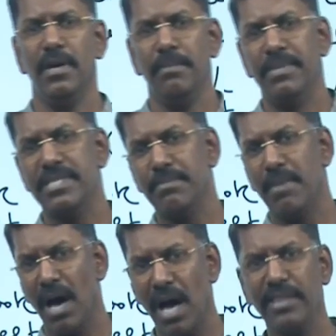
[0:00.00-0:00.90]
Mr.
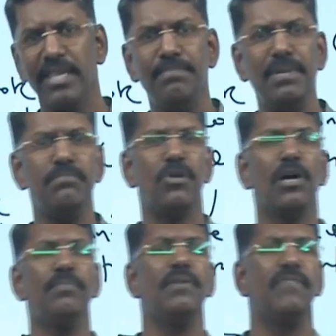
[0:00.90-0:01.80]
Mahathir bin
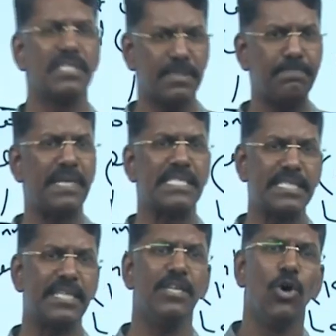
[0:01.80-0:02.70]
Mohamad was a
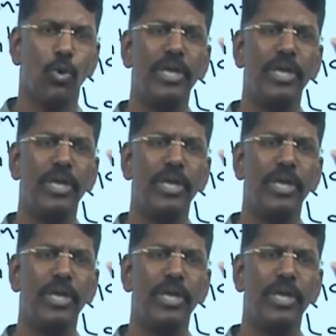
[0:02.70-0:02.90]
person who